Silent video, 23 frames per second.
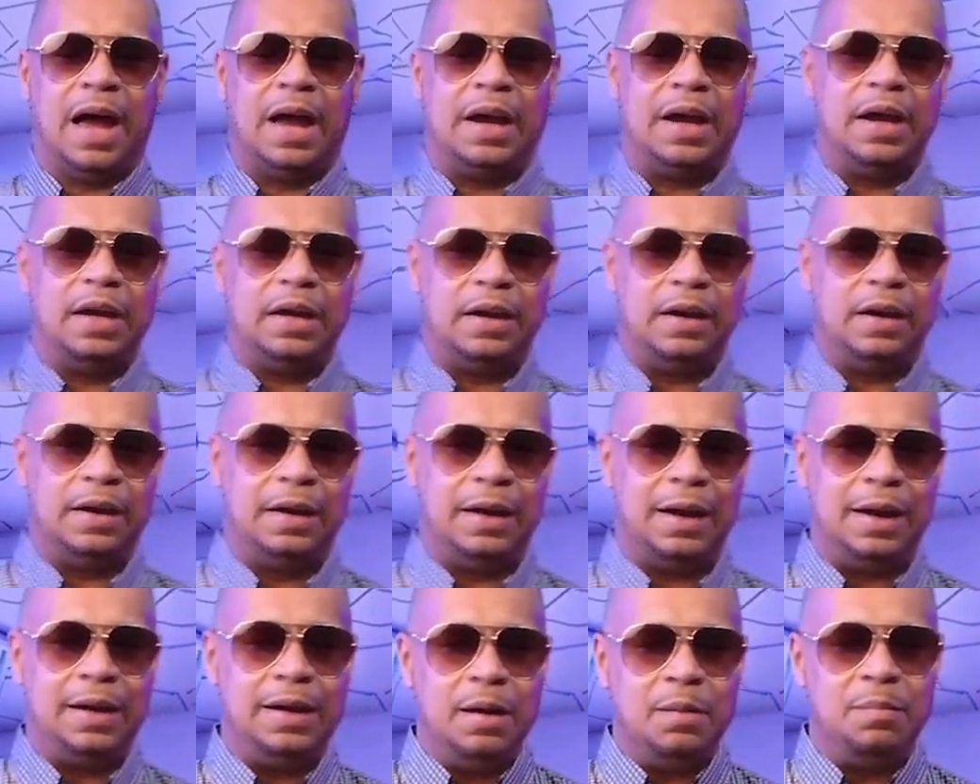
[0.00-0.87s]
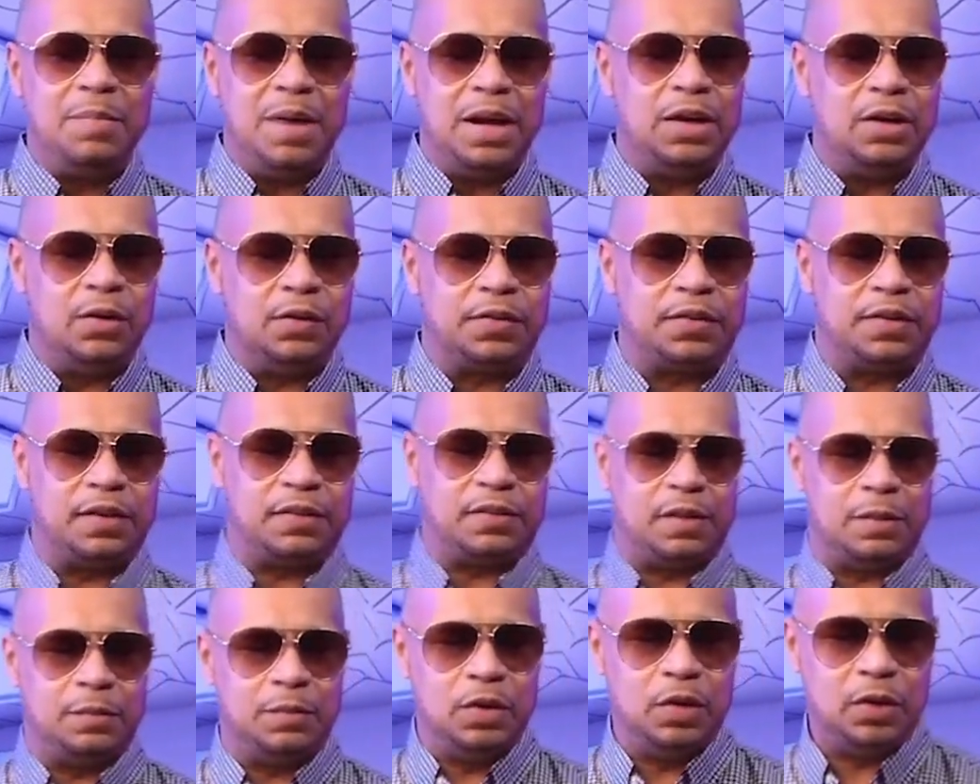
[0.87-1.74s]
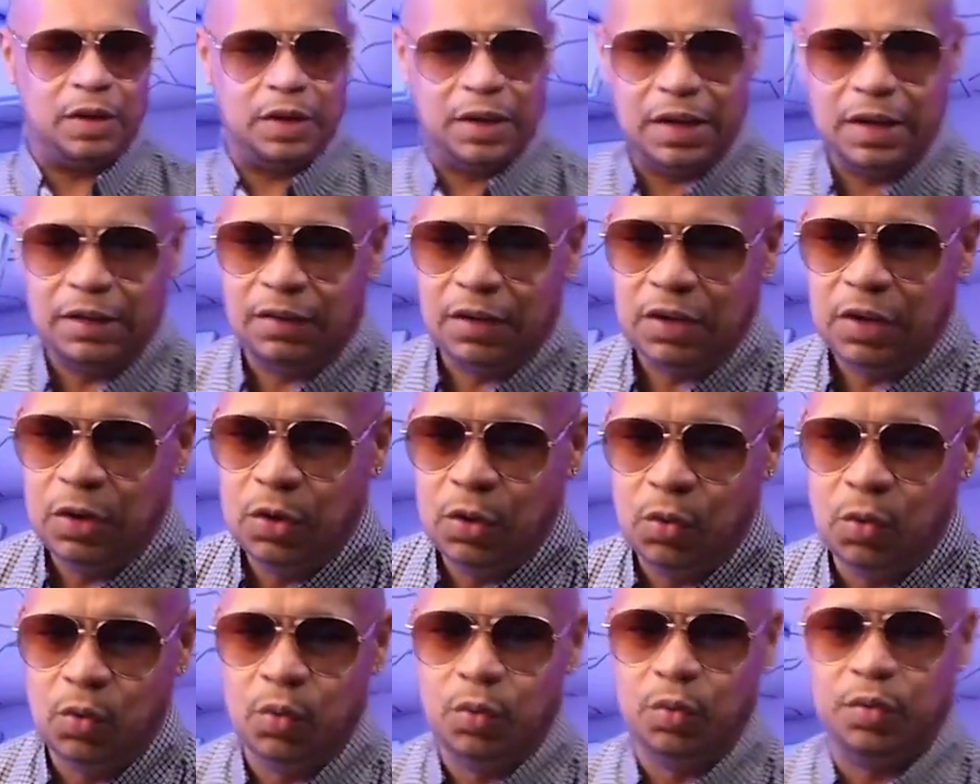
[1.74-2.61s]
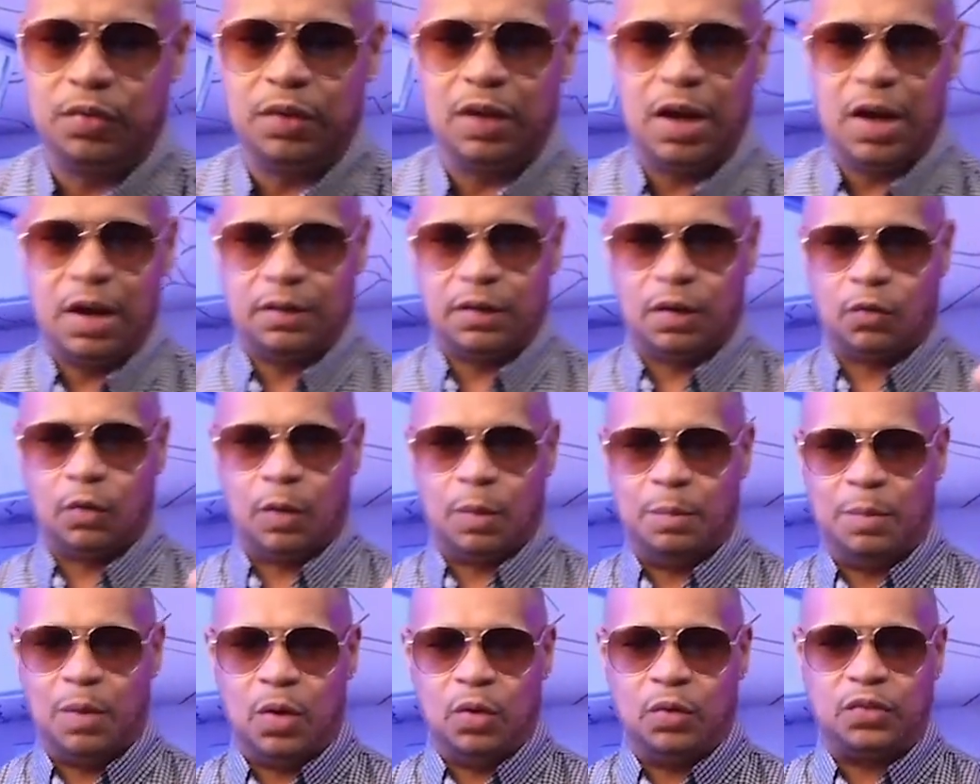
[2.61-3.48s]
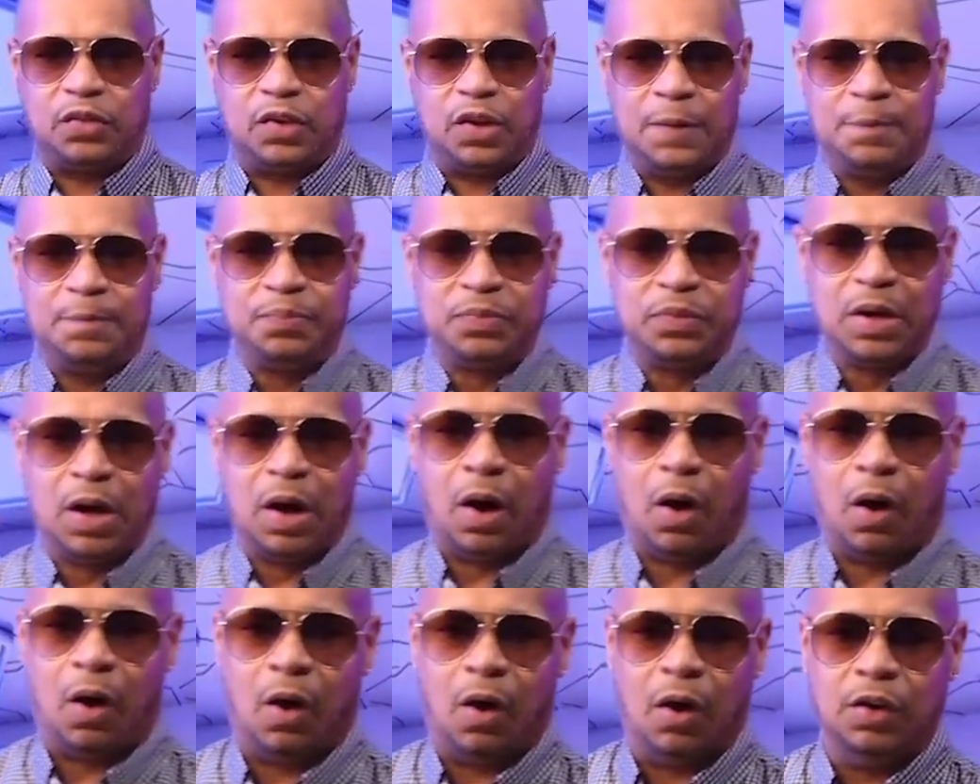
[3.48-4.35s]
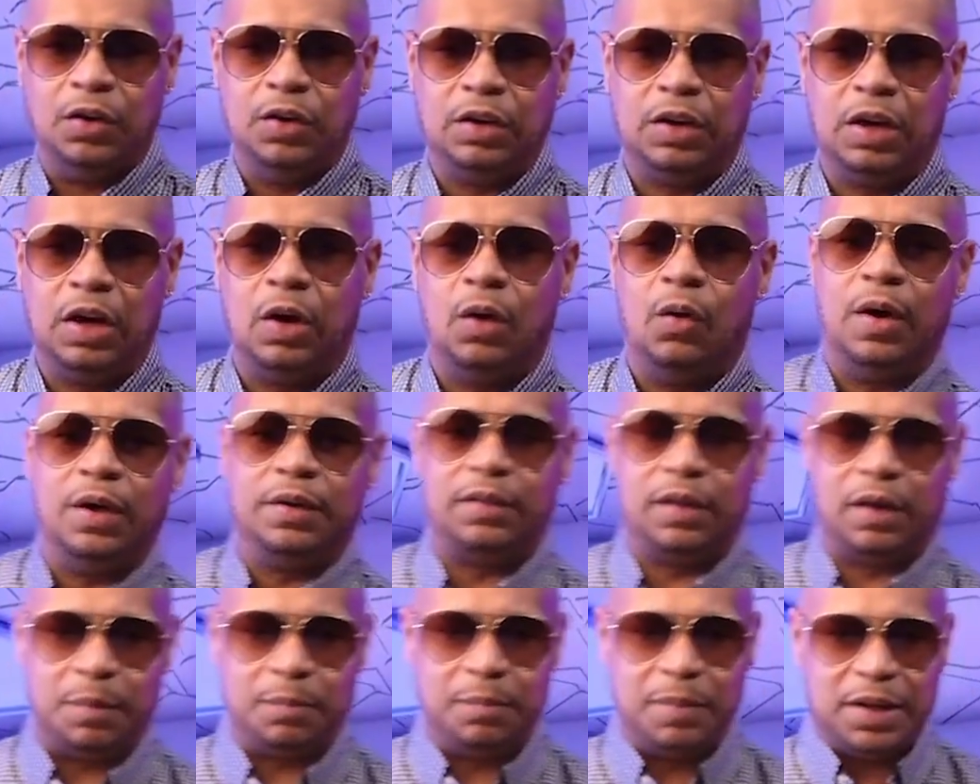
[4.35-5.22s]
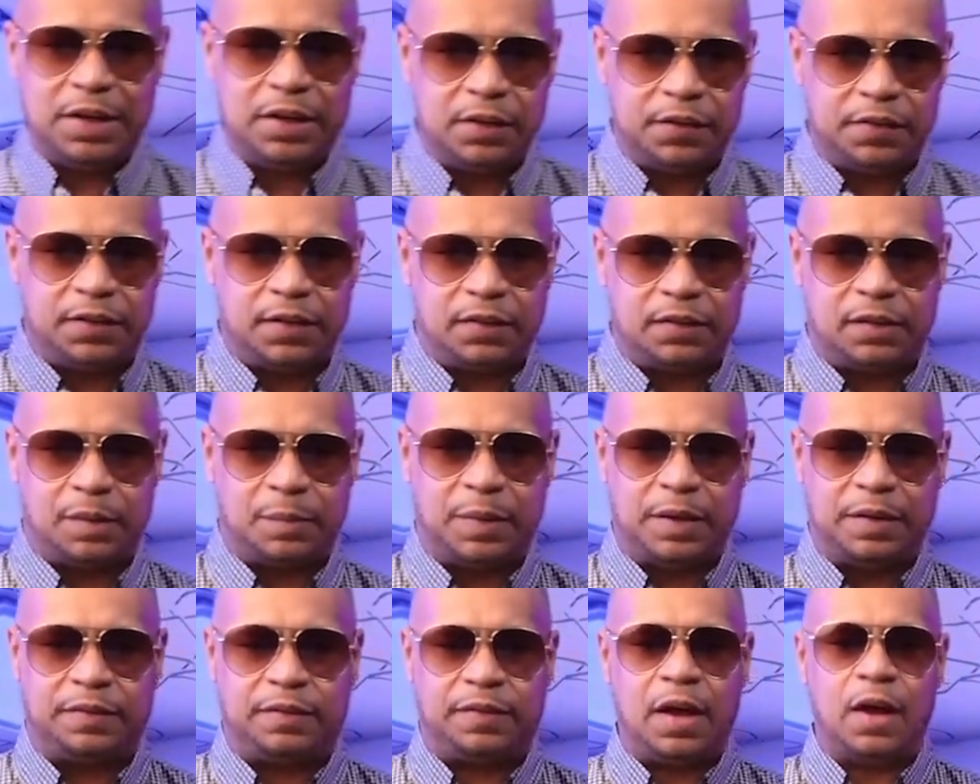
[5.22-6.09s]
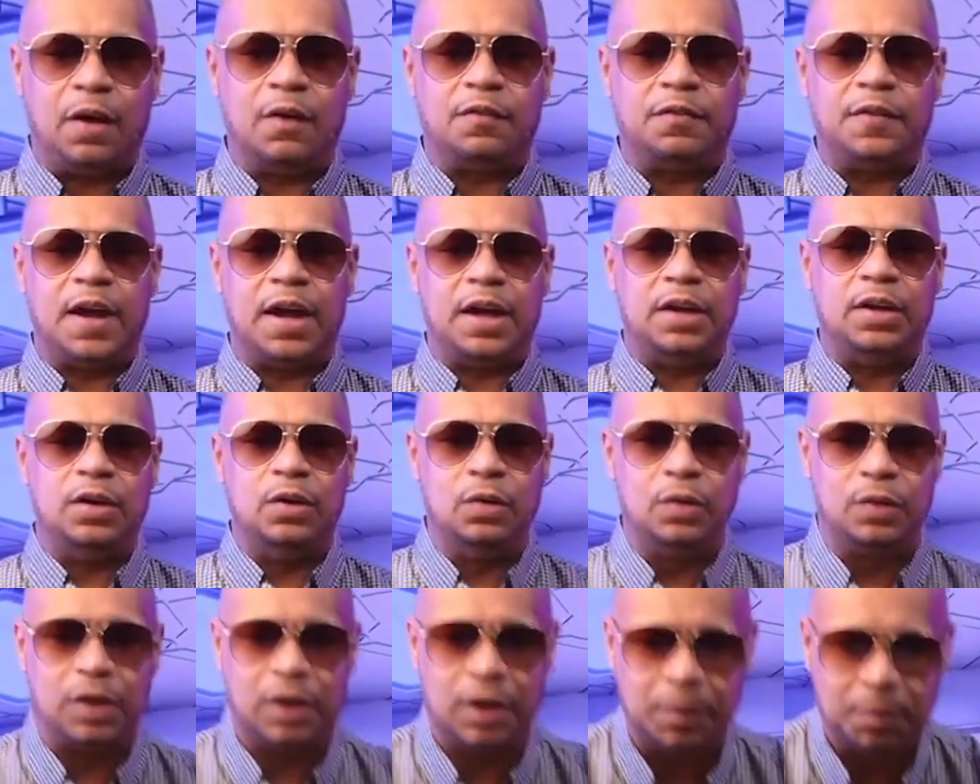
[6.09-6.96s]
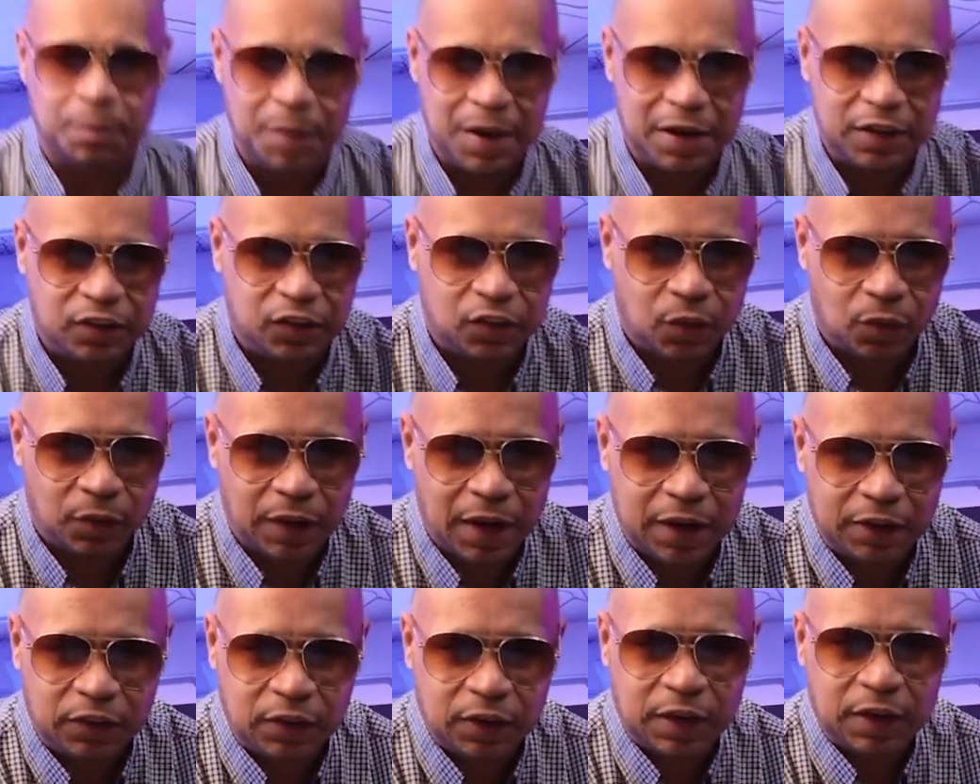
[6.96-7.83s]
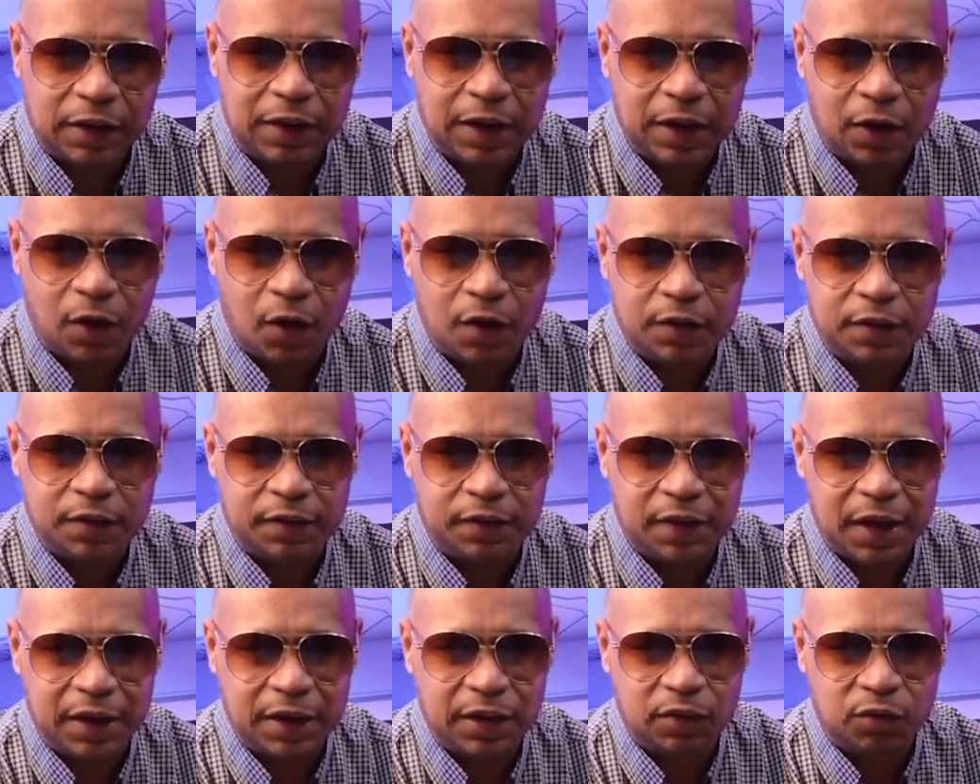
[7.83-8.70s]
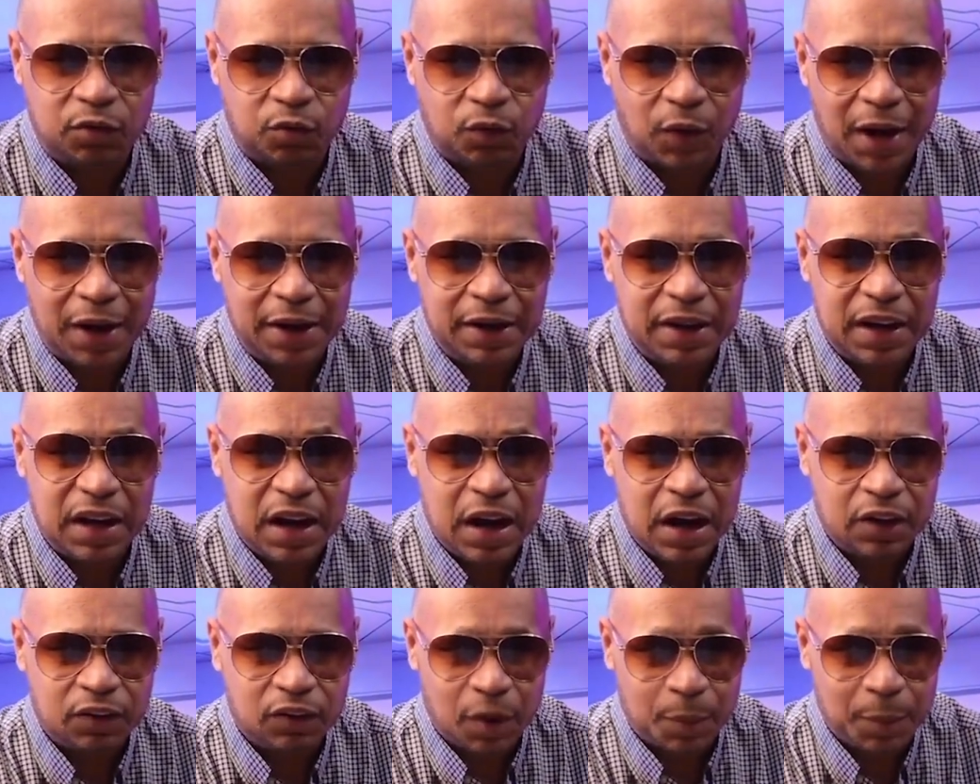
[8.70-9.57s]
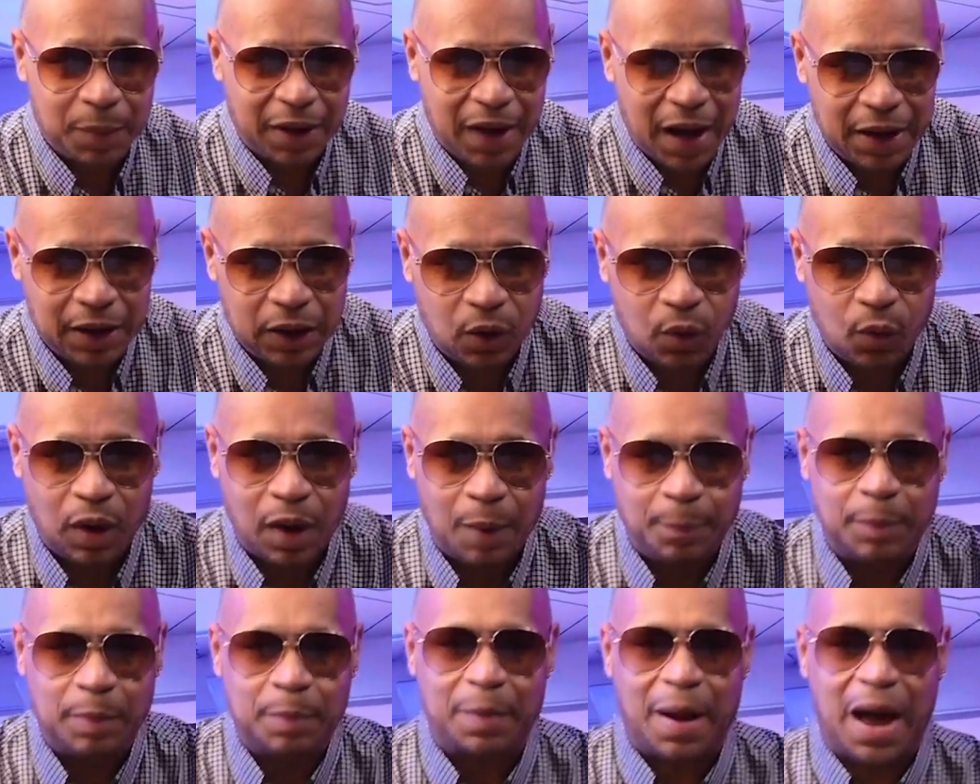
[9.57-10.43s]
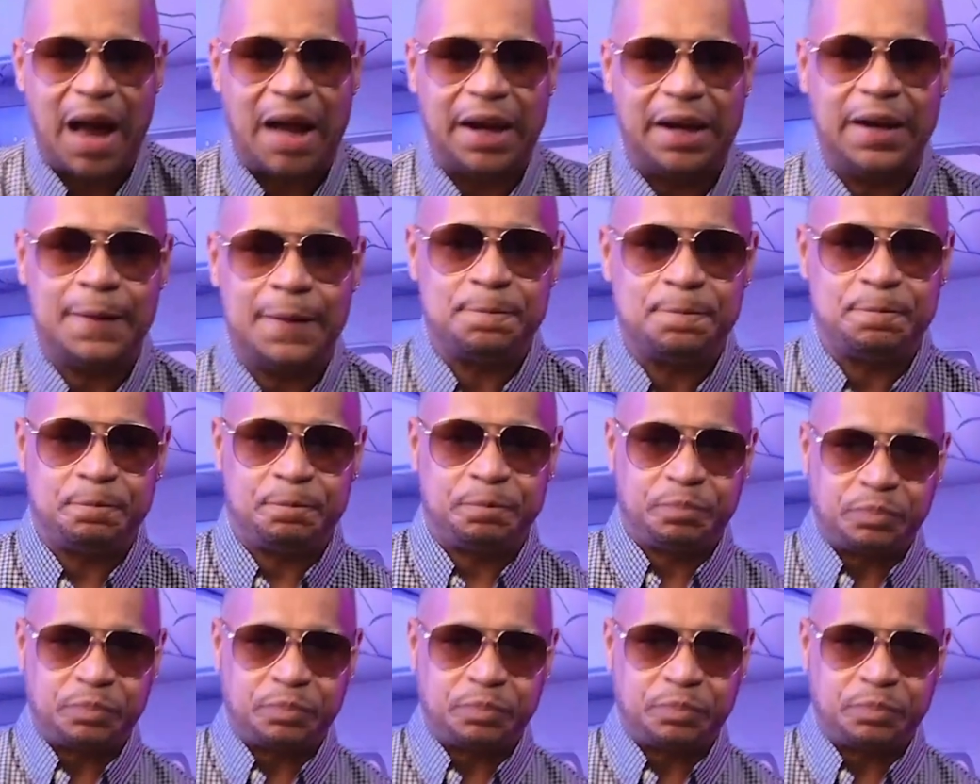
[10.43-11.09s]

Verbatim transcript: Now, they in the menu system, you can either use the remote, or you could go into the menu system itself, and you could make sure that you could get all your settings right. So I'm gonna kind of go upper body,